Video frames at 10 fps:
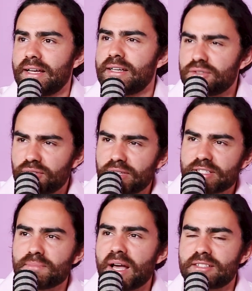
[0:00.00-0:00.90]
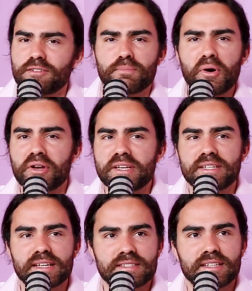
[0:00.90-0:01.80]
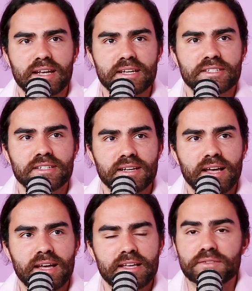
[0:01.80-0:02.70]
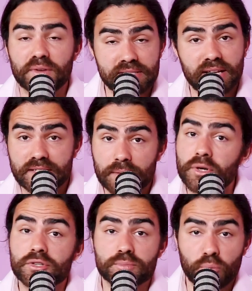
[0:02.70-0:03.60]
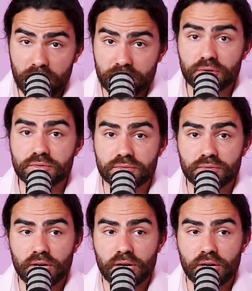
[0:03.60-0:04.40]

into this massive party destination is fantastic because Lord knows